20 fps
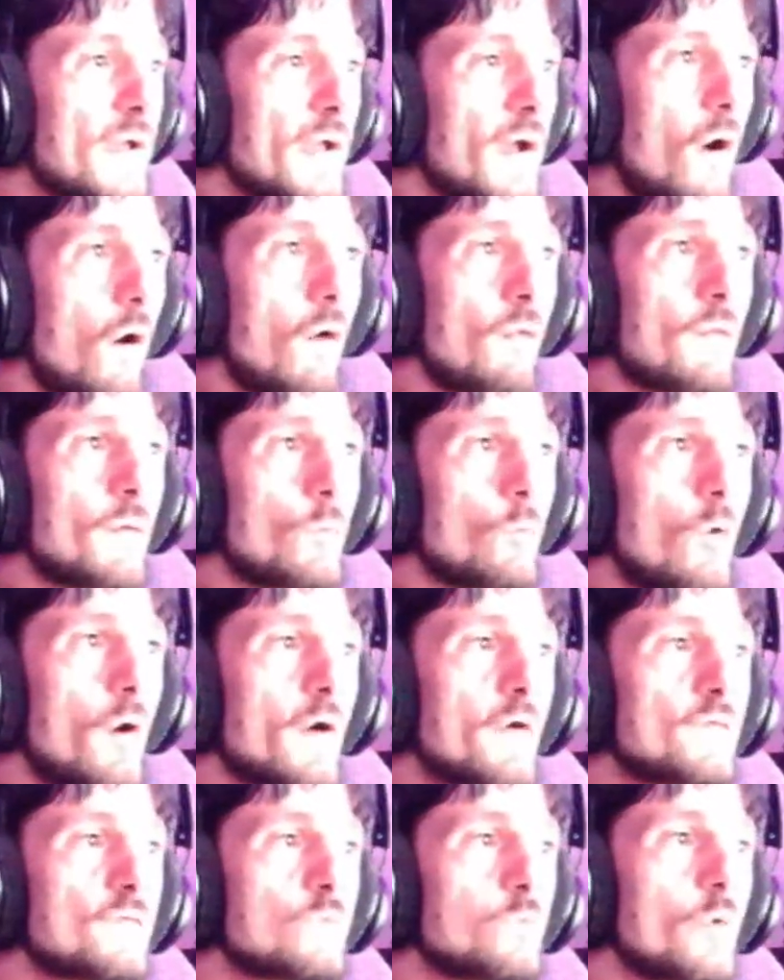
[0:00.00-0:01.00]
All it
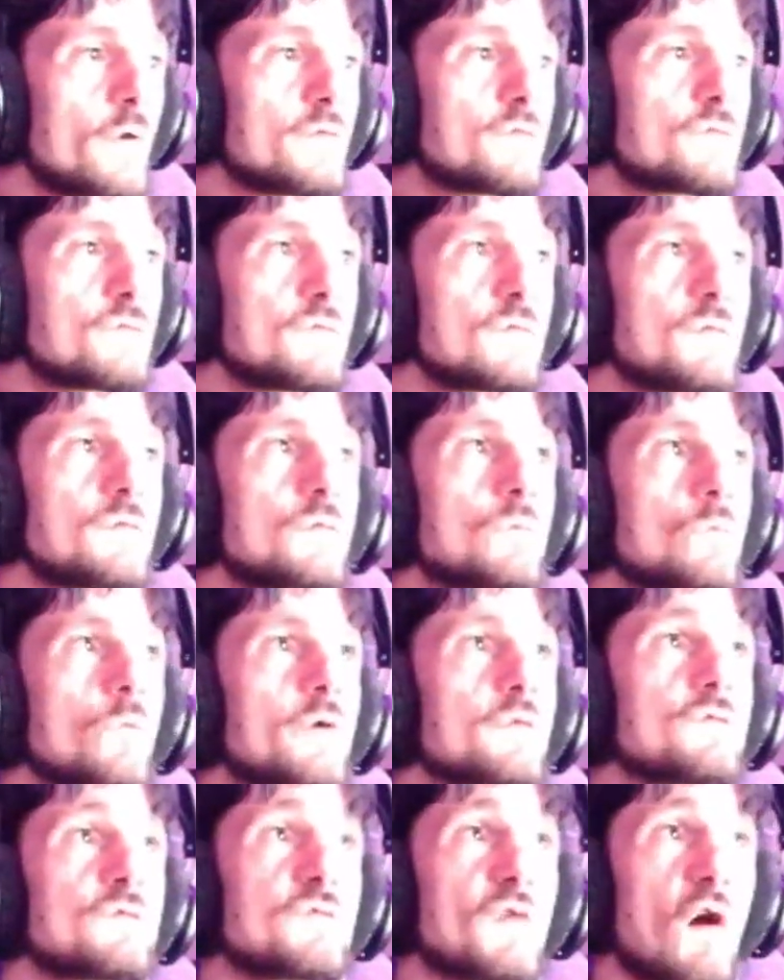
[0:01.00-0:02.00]

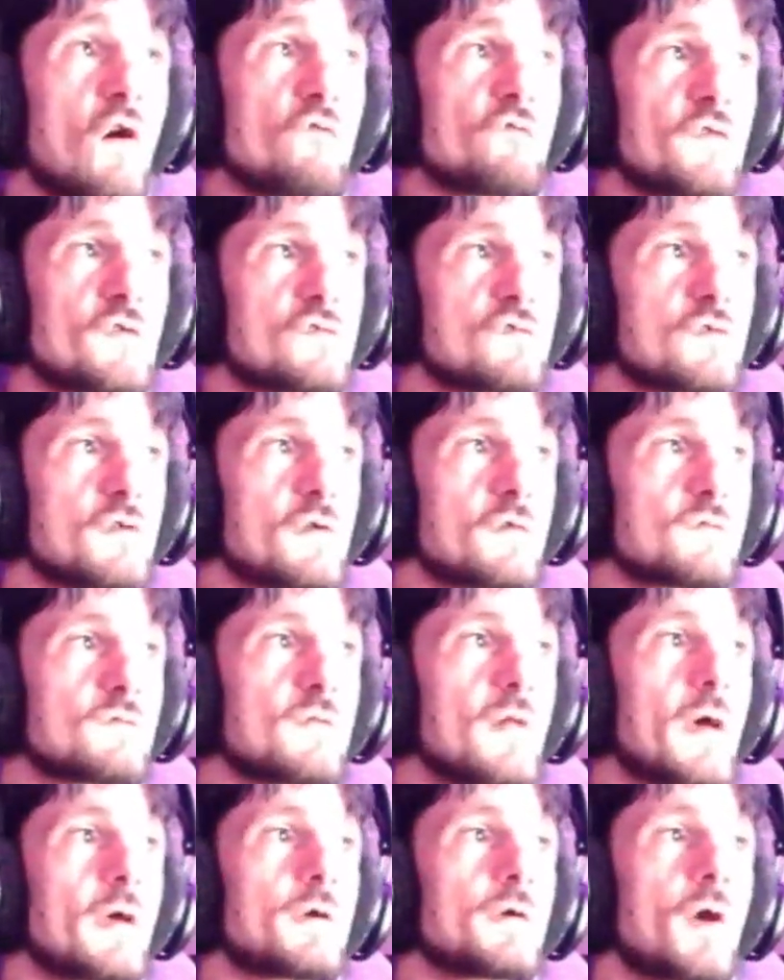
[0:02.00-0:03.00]
was selfishness
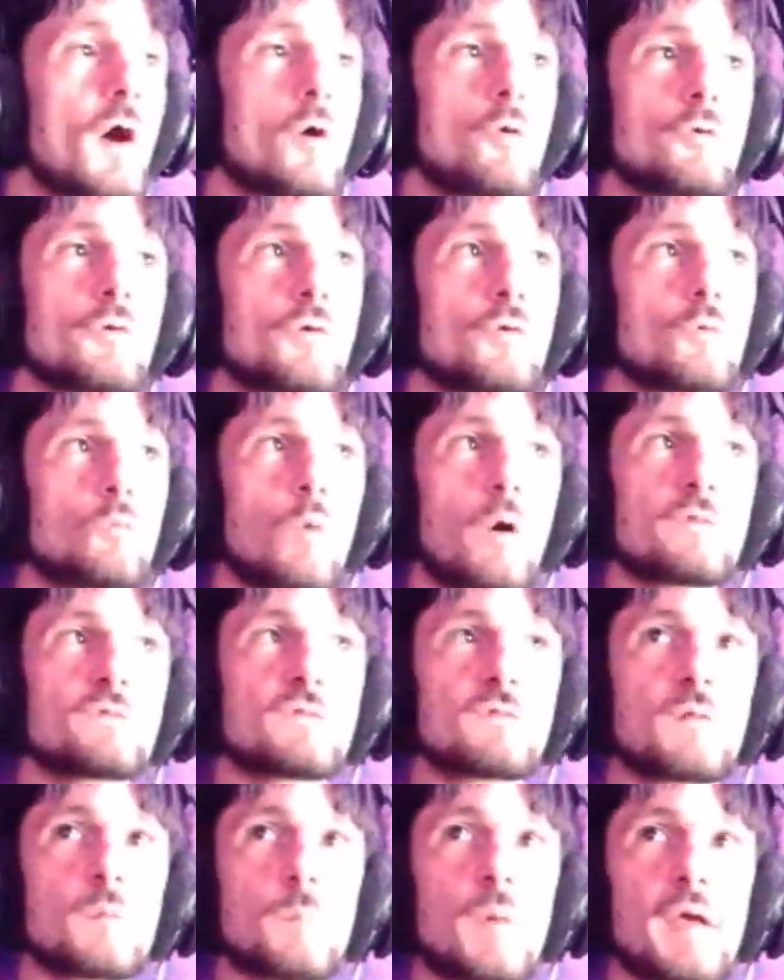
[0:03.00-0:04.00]
that Goku
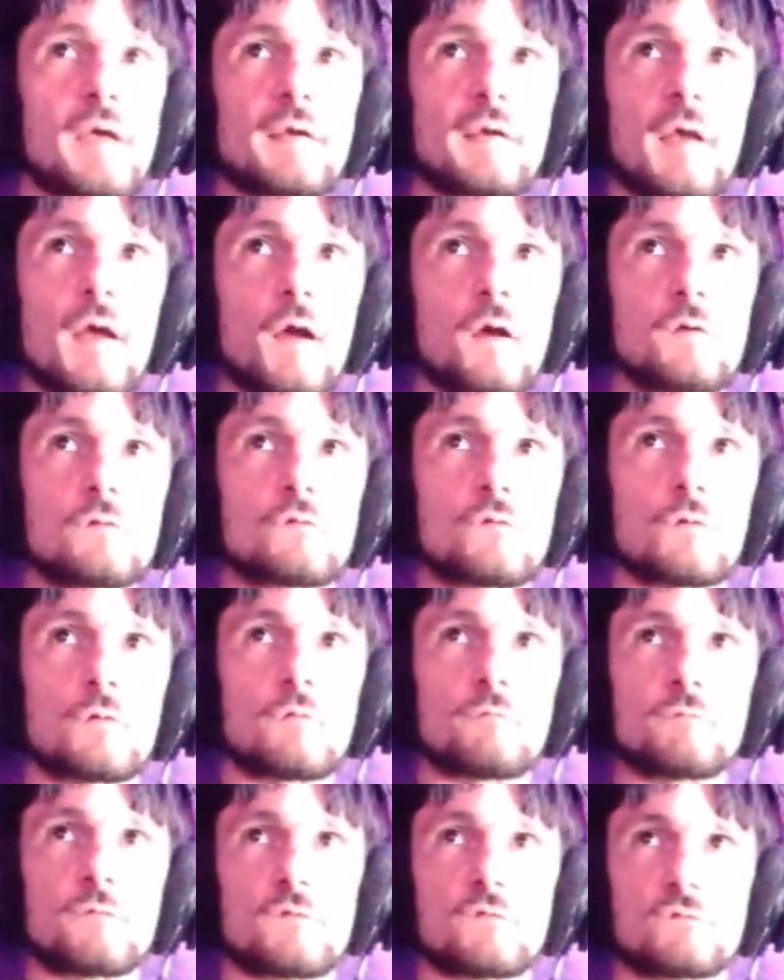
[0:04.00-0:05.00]
wasn't the main character
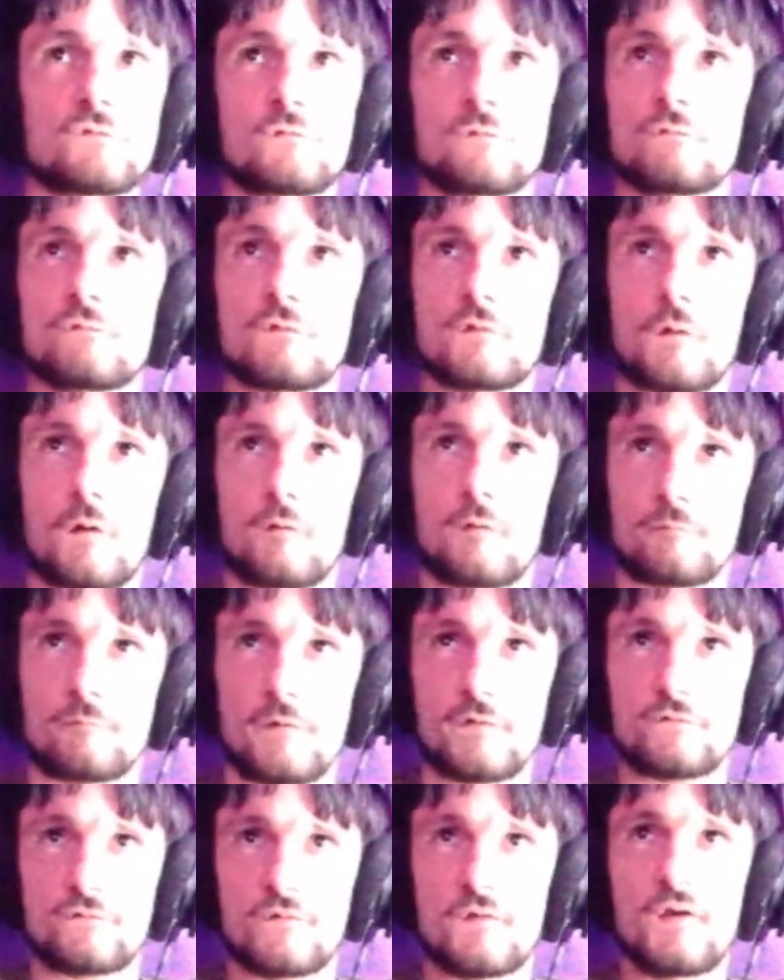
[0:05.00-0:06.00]
of
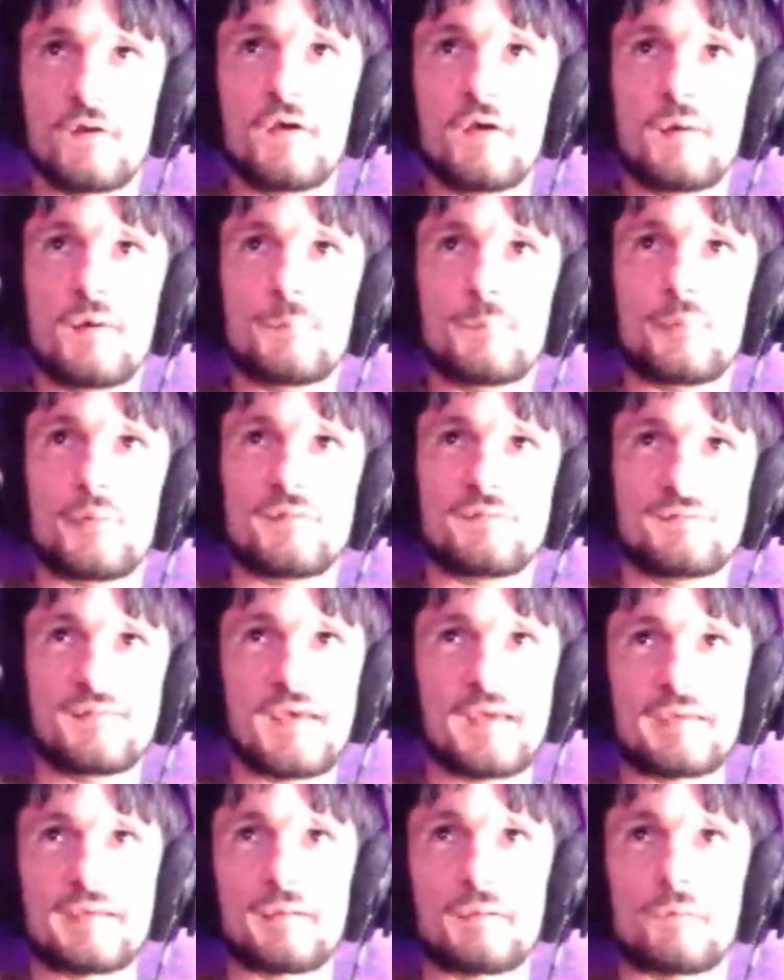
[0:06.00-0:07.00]
this
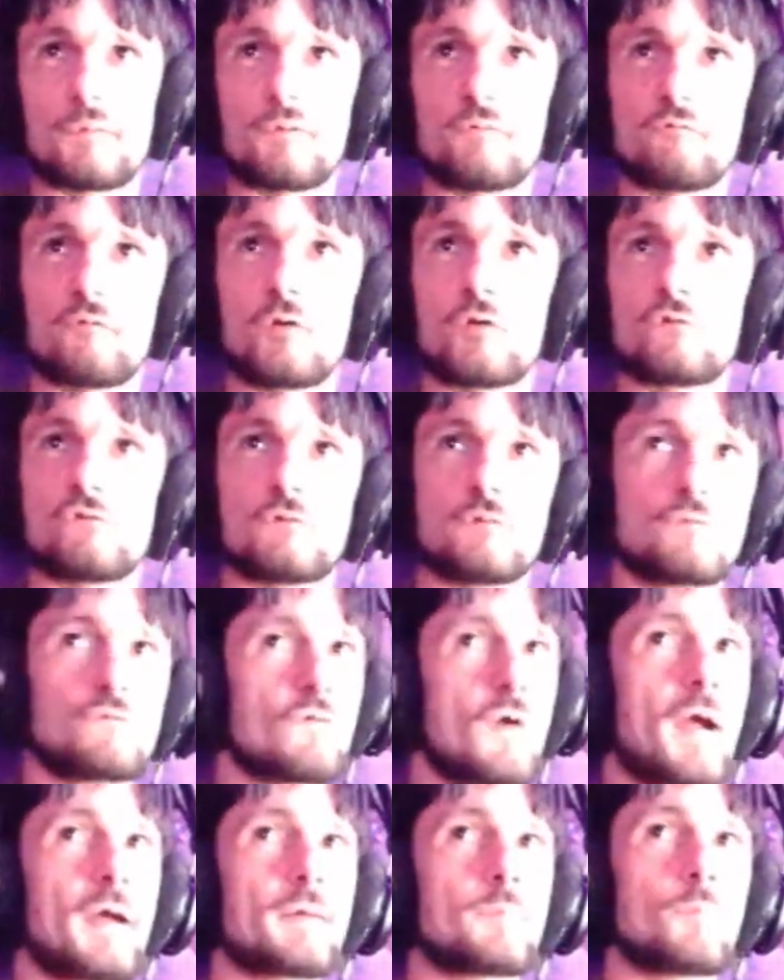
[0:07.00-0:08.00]
particular version of
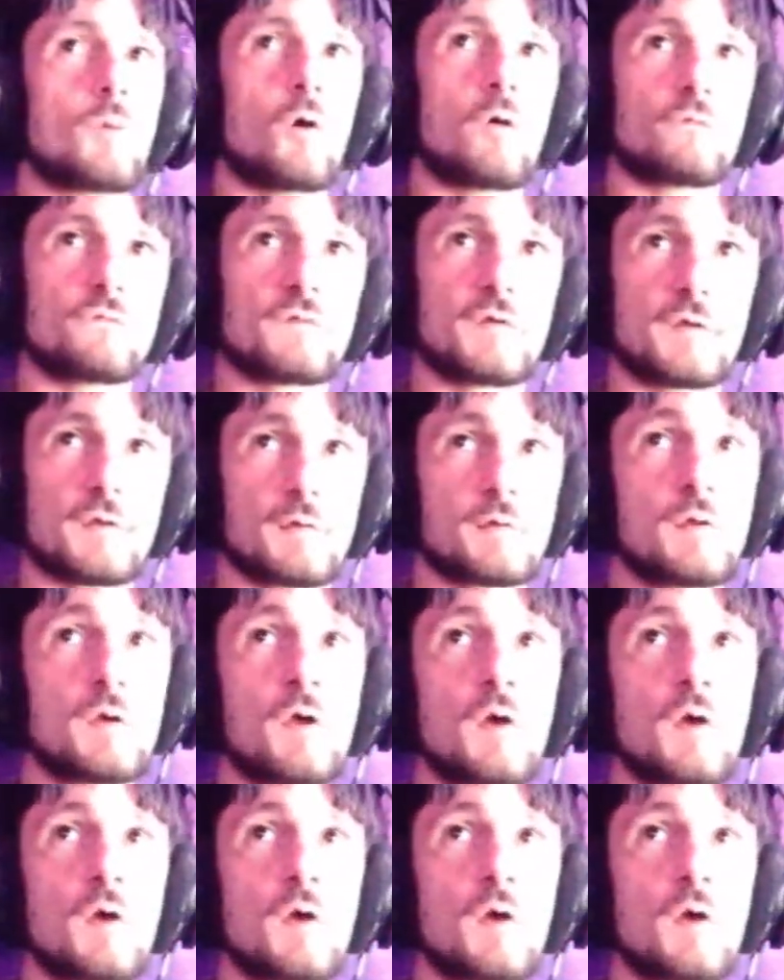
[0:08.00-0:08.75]
Dragon Ball Z.